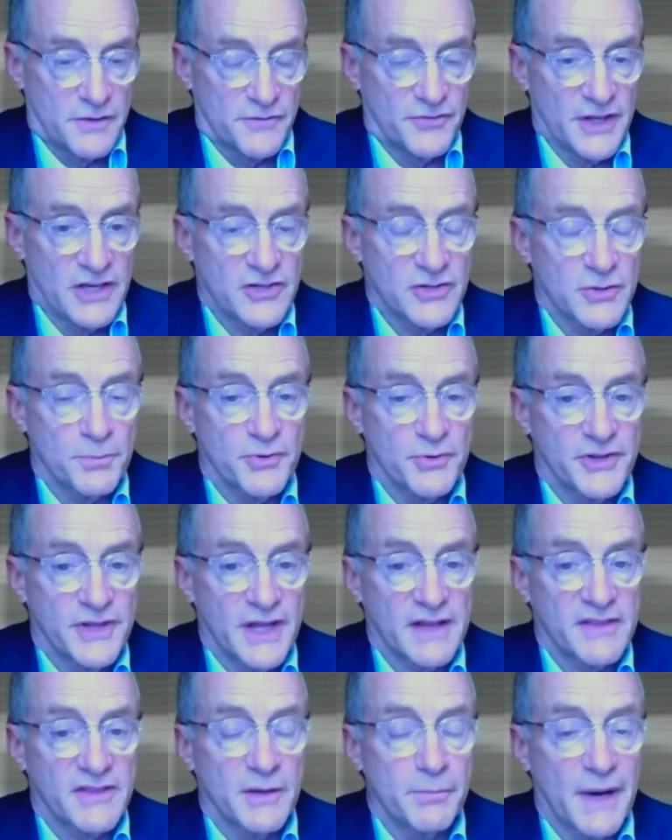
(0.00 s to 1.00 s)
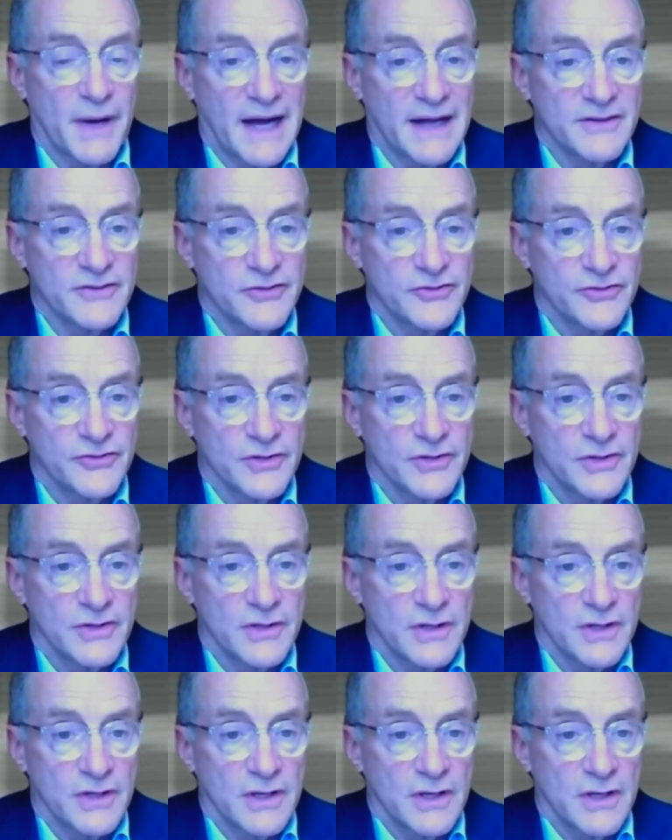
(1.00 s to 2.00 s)
Inflation protected bonds,
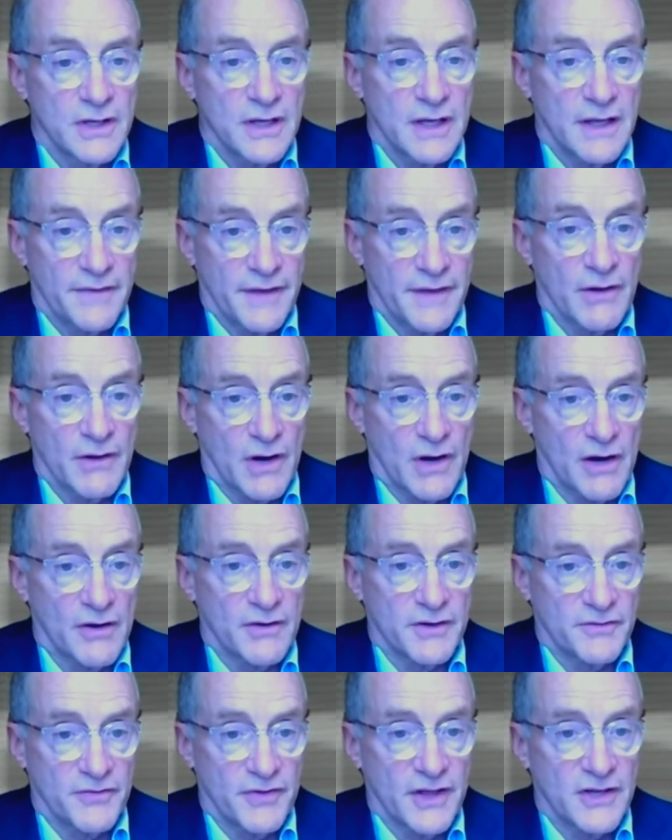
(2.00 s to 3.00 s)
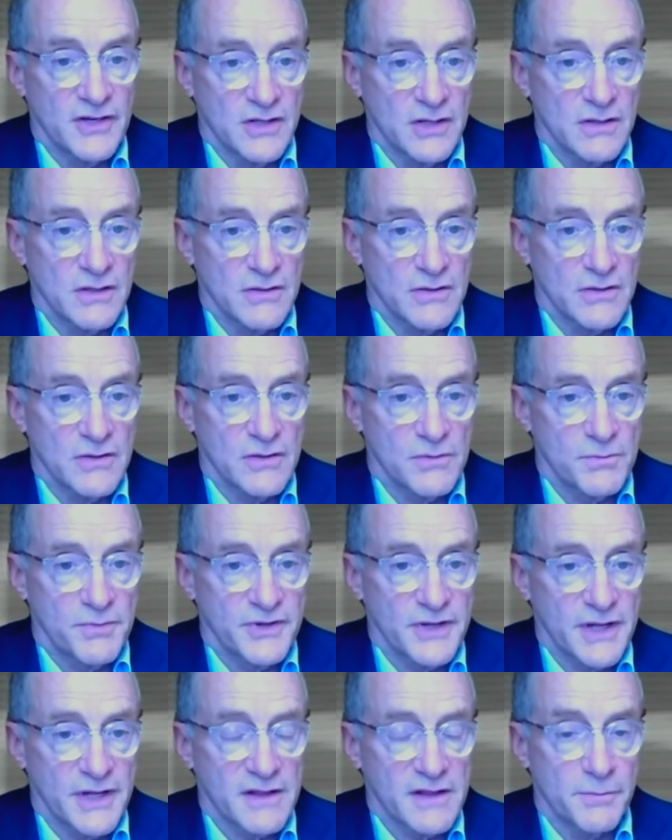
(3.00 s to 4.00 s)
and there are inflation
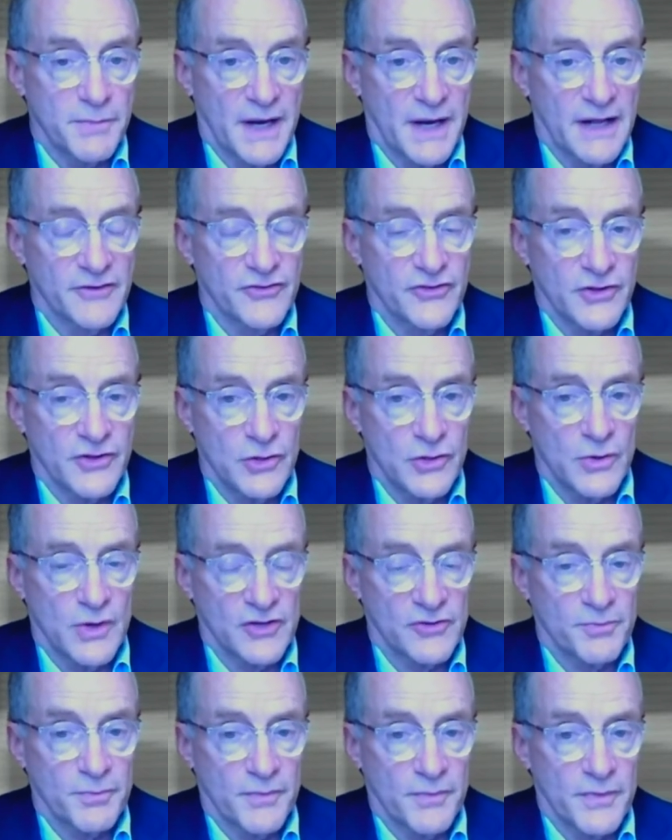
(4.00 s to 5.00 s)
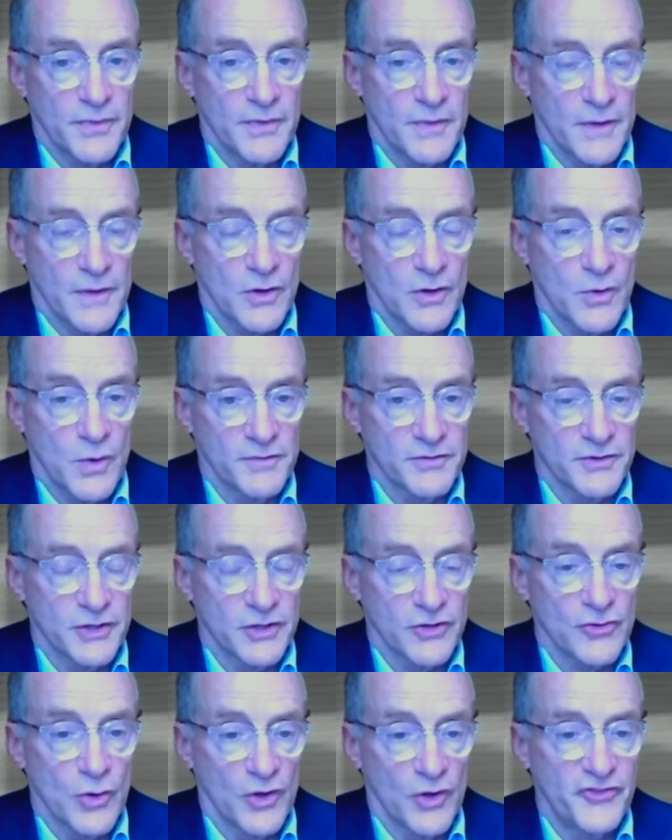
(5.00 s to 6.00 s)
protected bonds. The US
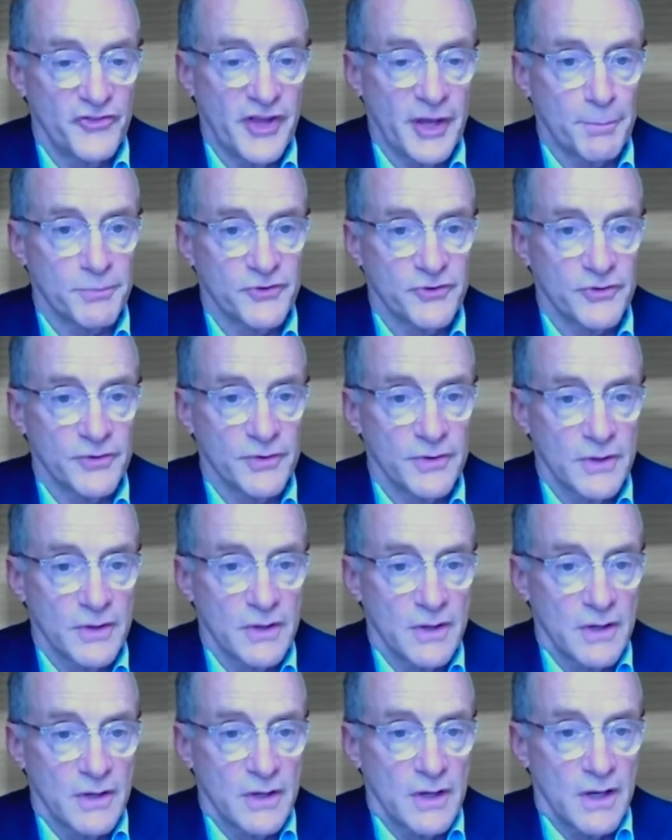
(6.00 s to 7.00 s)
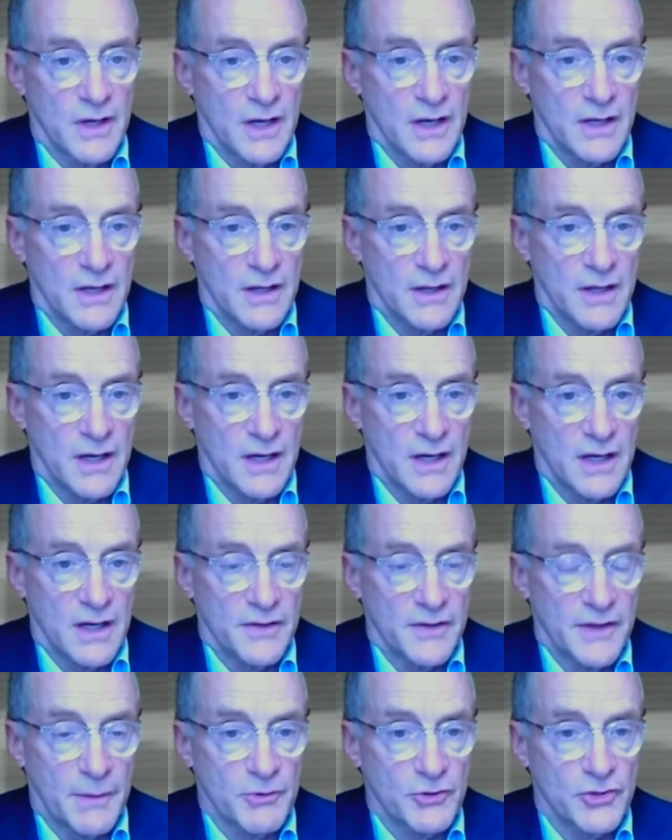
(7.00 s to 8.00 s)
equivalent is called TIPS.
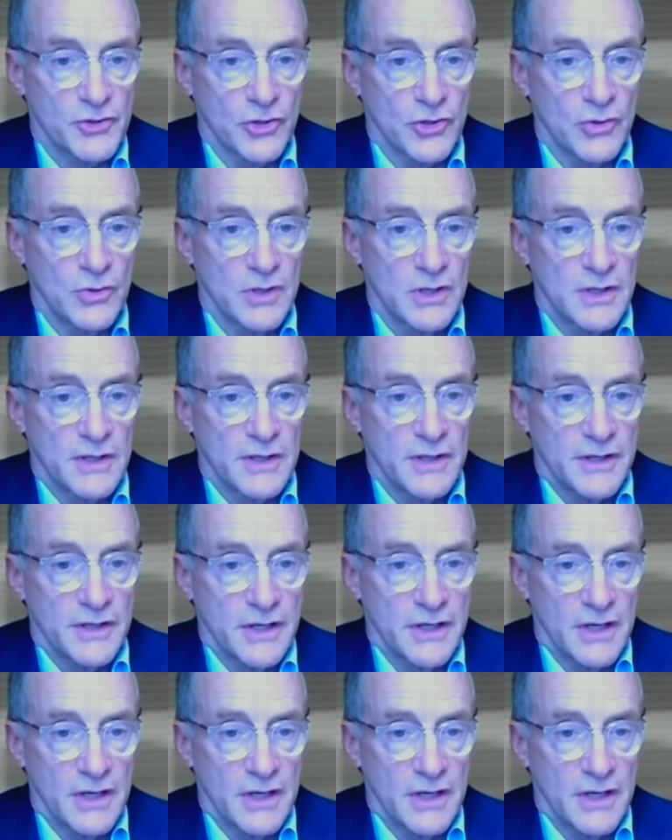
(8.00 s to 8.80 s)
Number two,